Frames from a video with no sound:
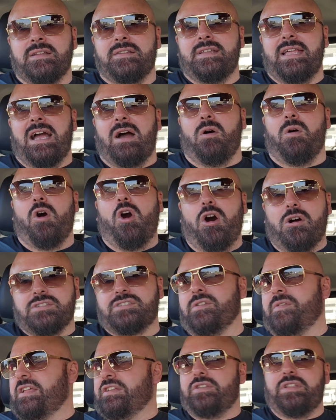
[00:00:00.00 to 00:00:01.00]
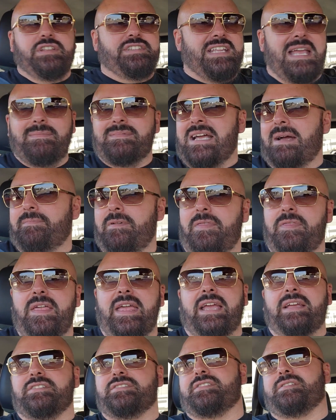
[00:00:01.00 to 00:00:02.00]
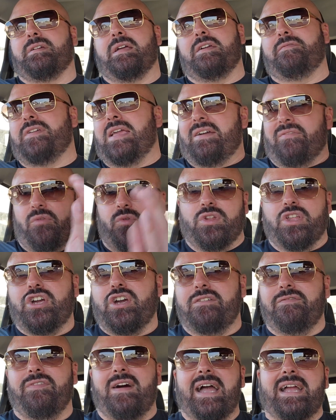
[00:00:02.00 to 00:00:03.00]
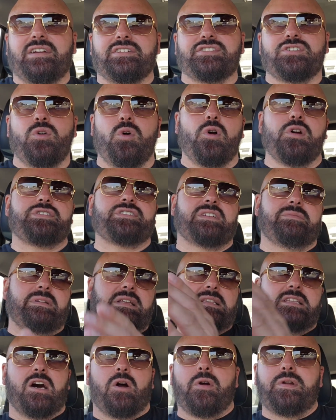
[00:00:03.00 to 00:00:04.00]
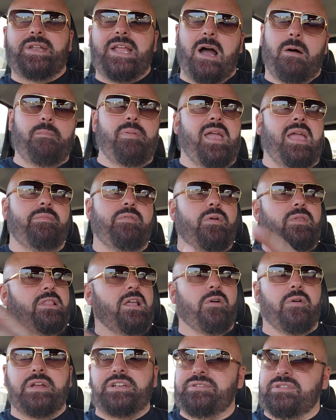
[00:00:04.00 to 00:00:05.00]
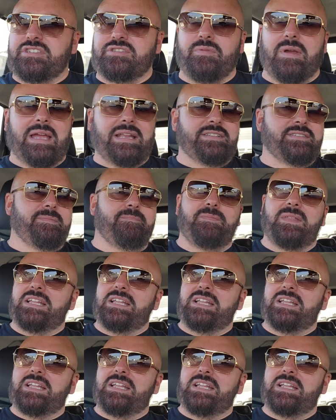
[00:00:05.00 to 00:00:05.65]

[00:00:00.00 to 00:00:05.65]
Now, also, they do the same type of things. If you have a really good FICO score, it's going to be lower down payment with lower interest rates.